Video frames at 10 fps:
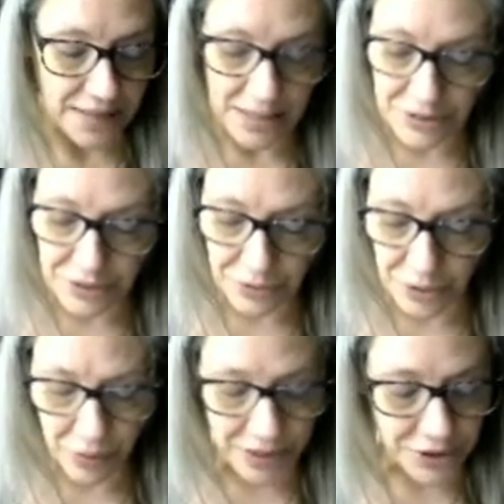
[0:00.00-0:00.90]
So the
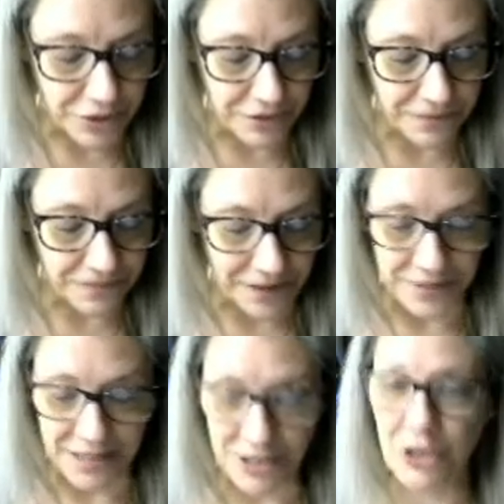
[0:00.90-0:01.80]
question of the
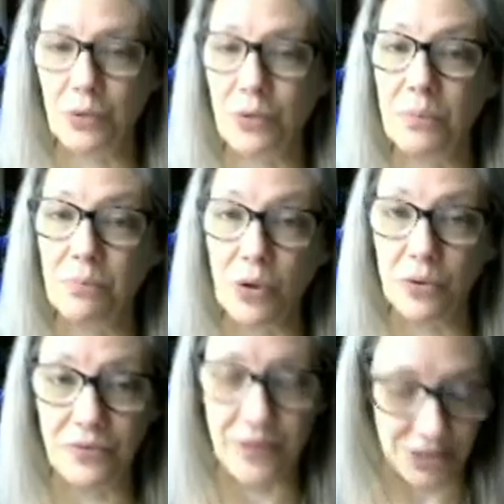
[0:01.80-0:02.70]
foundation or the
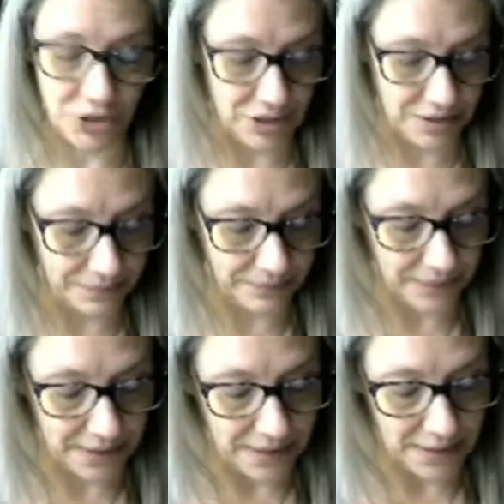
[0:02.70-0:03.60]
motivation,
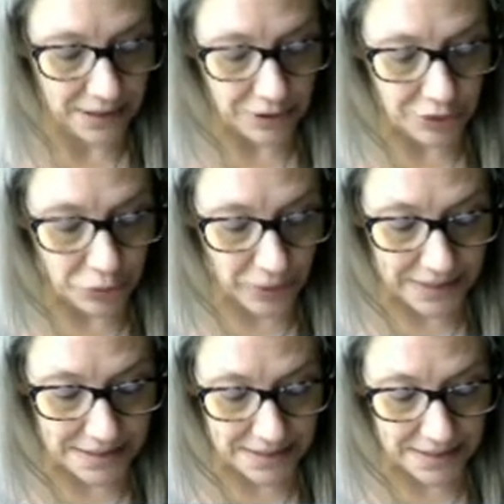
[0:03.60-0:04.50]
new
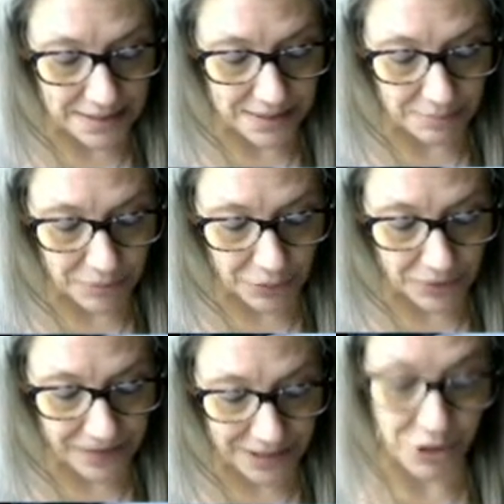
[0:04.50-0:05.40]
ideas,
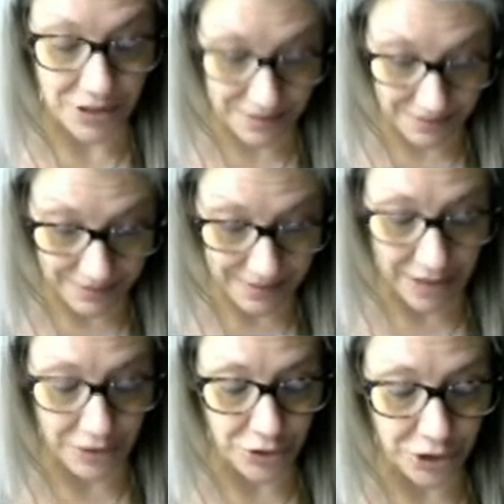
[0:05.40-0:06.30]
motivation,
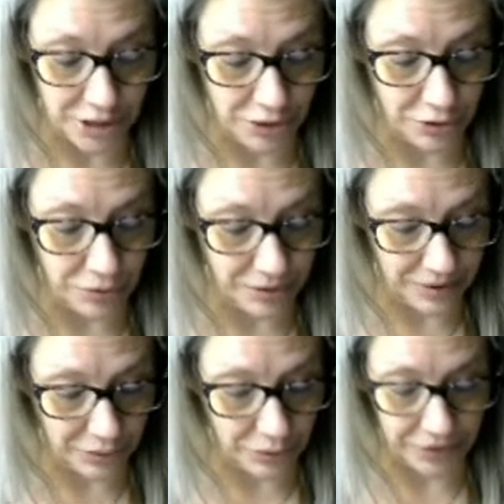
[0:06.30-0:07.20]
energy, youth,
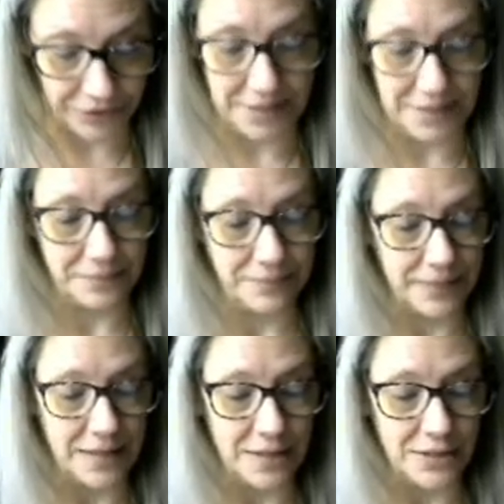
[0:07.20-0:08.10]
loyalty.
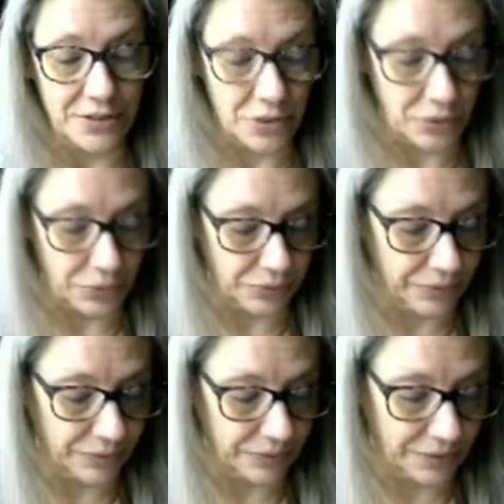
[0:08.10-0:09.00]
So
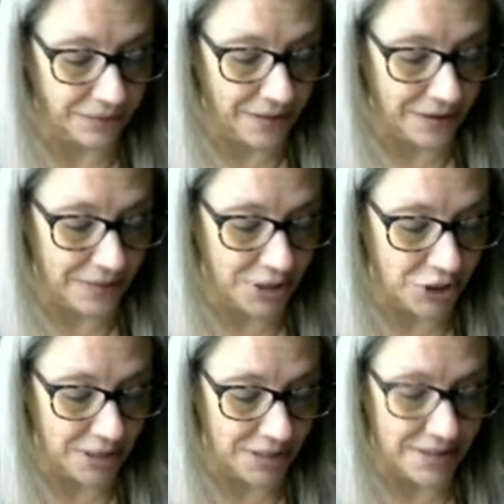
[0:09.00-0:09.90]
the
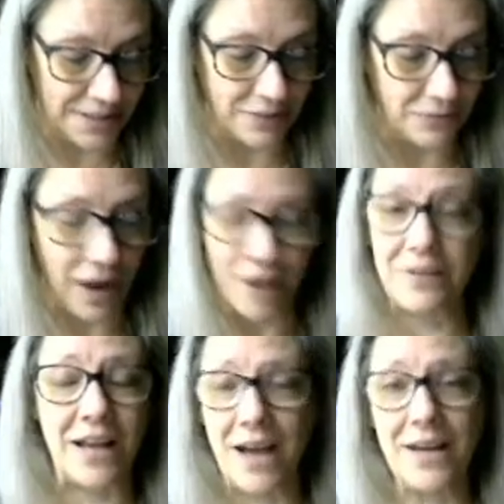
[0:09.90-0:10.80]
foundation is that I've
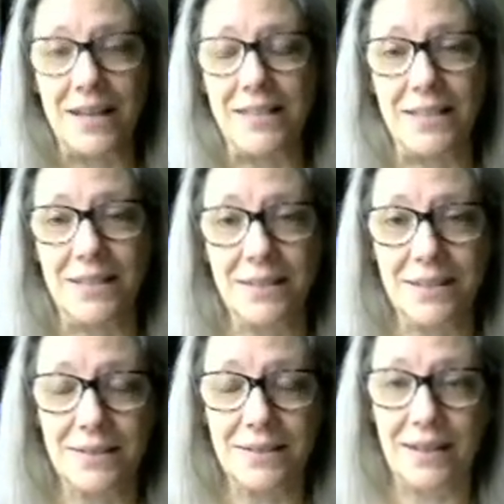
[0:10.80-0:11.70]
got
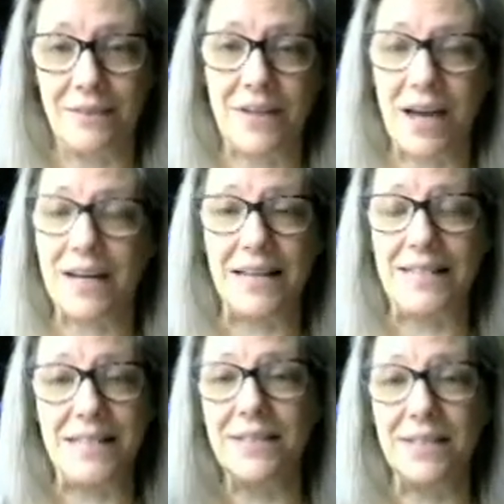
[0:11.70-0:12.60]
ideas. I've got
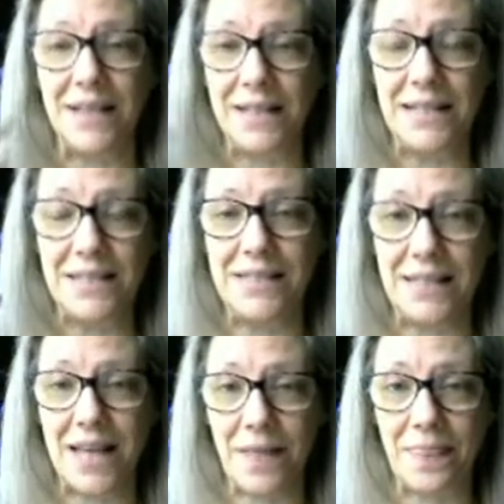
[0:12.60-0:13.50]
ideas and I need to
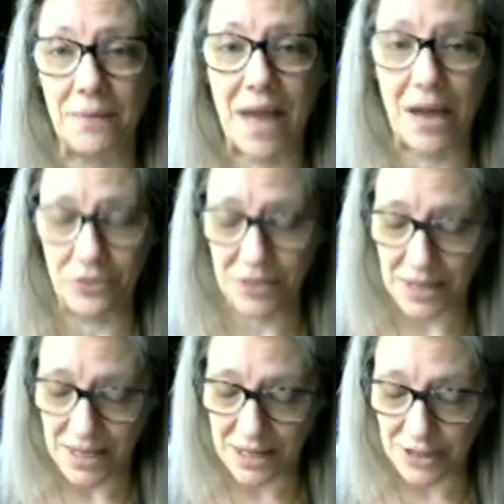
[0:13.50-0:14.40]
get them out.
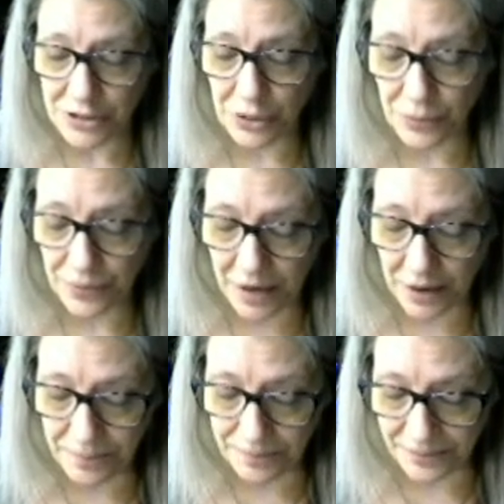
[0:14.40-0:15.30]
So,
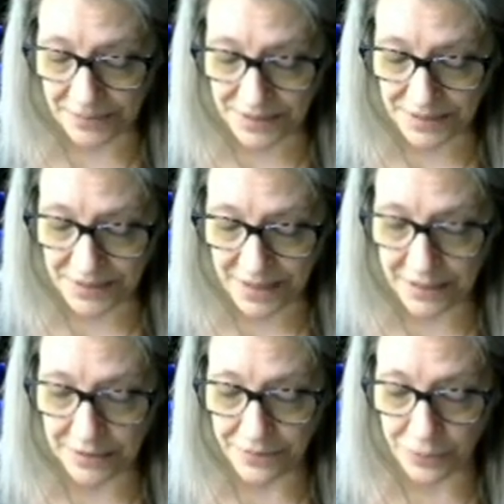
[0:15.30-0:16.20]
um, this is kind
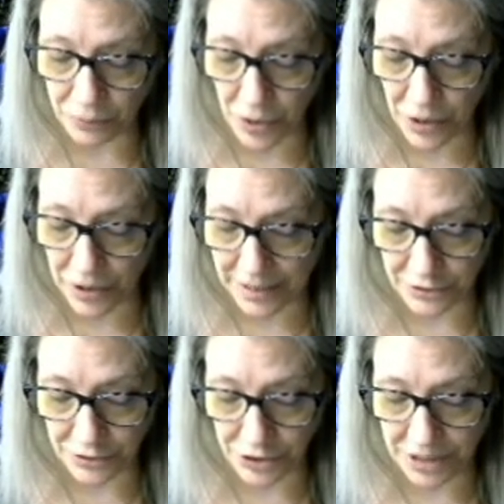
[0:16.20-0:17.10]
of the raw
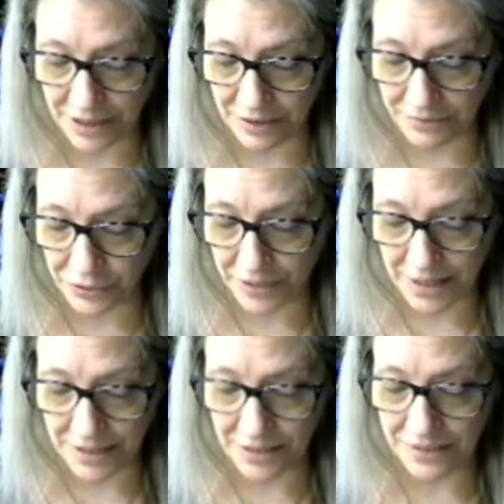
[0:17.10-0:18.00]
energy of
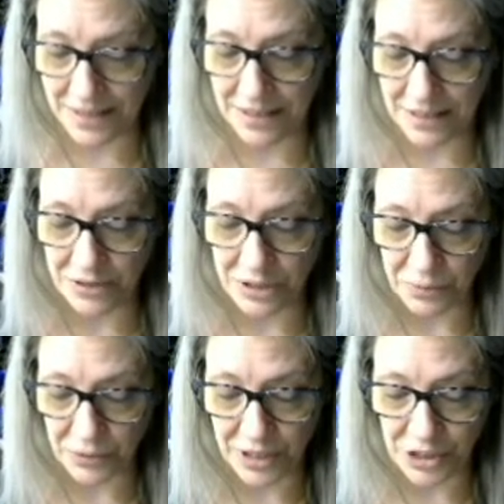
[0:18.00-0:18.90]
creativity and
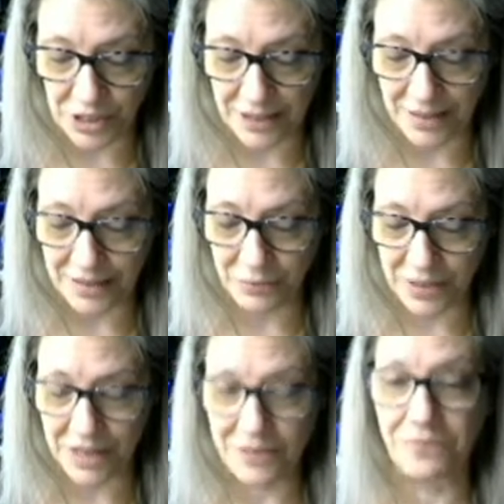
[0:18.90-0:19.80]
inspiration. And then we
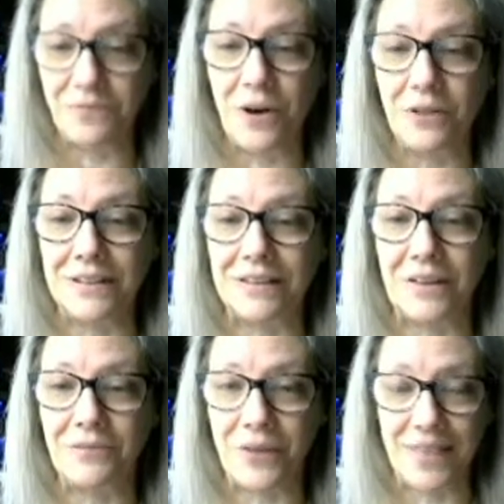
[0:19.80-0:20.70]
kind of fall in
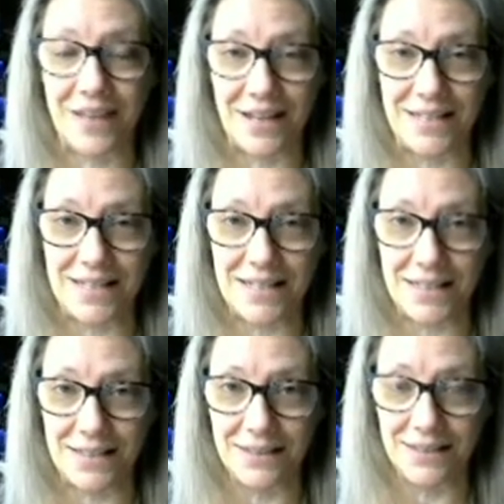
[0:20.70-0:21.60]
love with the
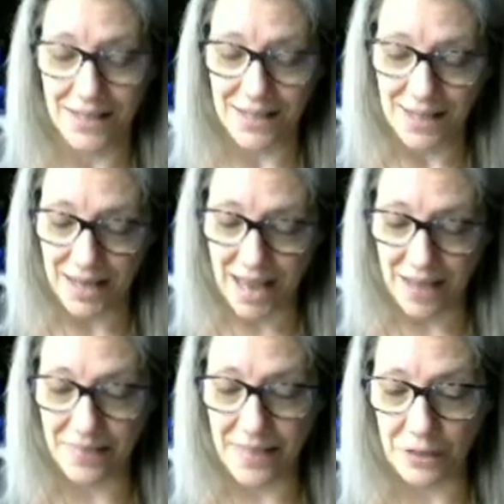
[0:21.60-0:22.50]
idea.
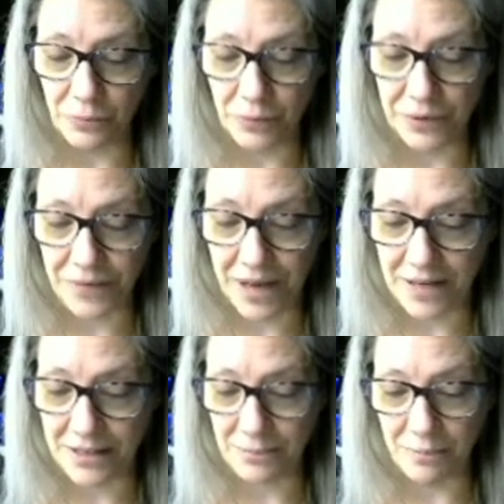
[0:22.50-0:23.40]
And then we've got
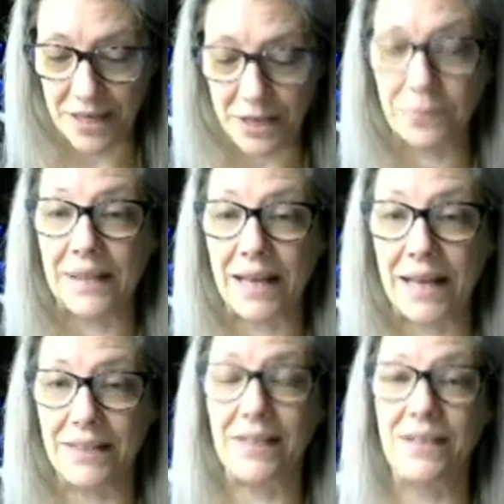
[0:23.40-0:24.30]
to make a
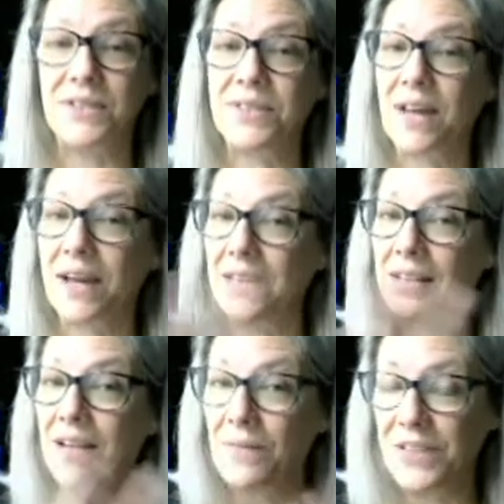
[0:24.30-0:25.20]
plan and decide
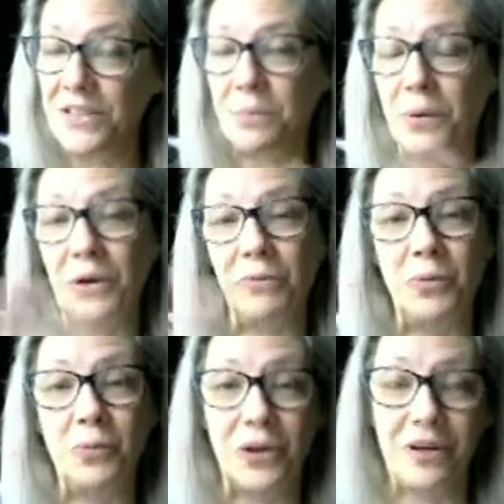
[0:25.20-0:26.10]
this part
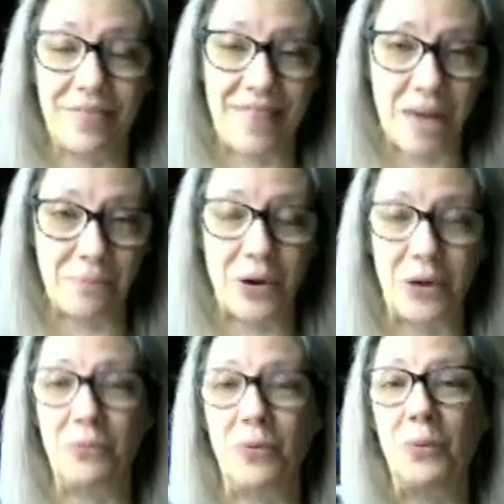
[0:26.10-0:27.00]
will work, that
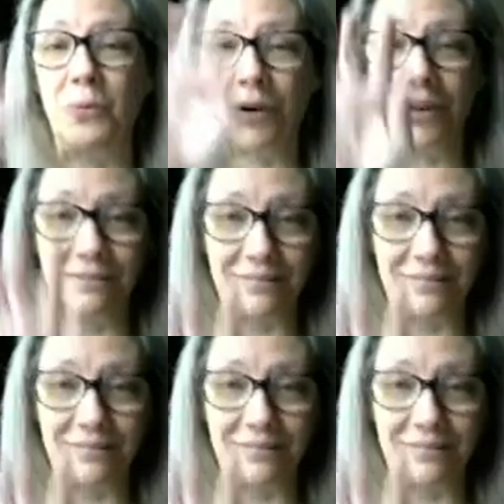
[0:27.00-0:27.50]
part won't work.